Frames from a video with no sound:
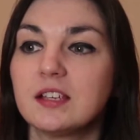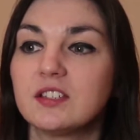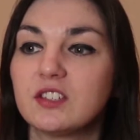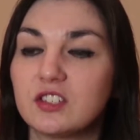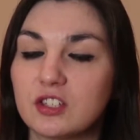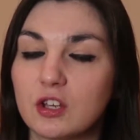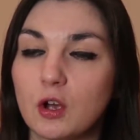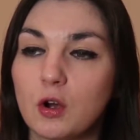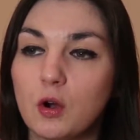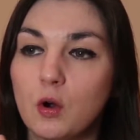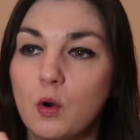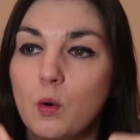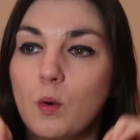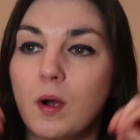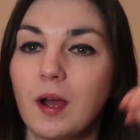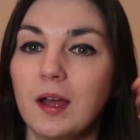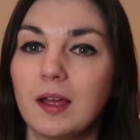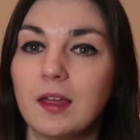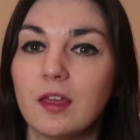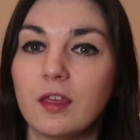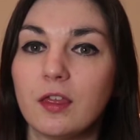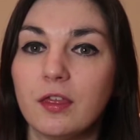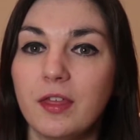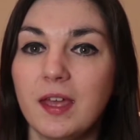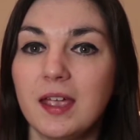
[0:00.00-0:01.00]
So
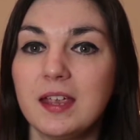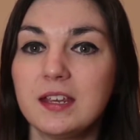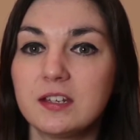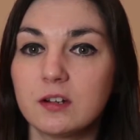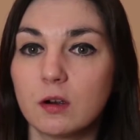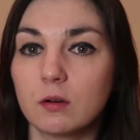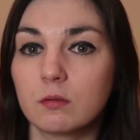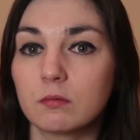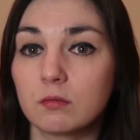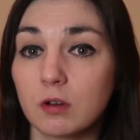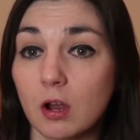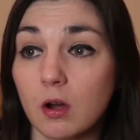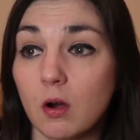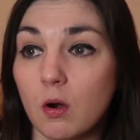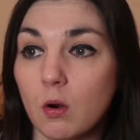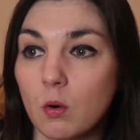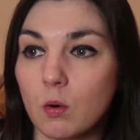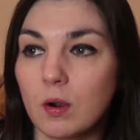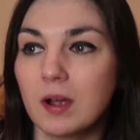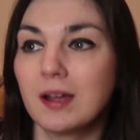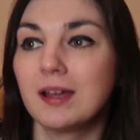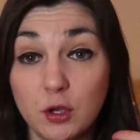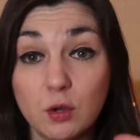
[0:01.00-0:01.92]
they don't know.